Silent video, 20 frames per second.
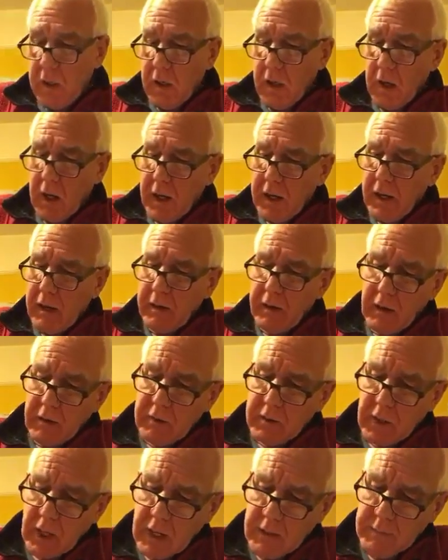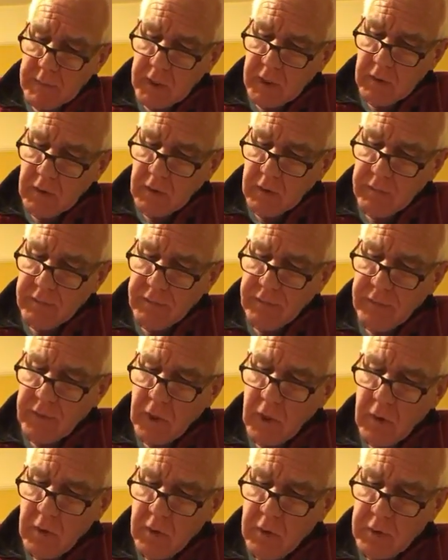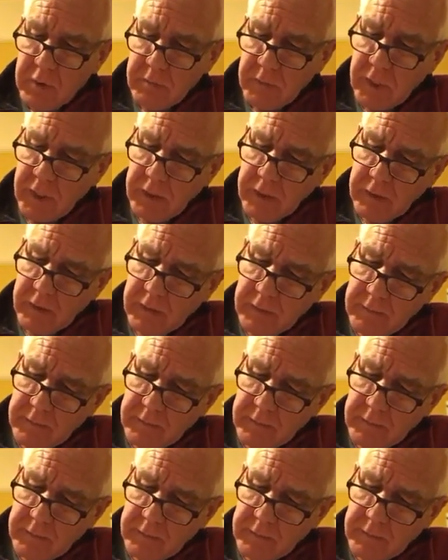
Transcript: I don't know, Jamie, you confuse me.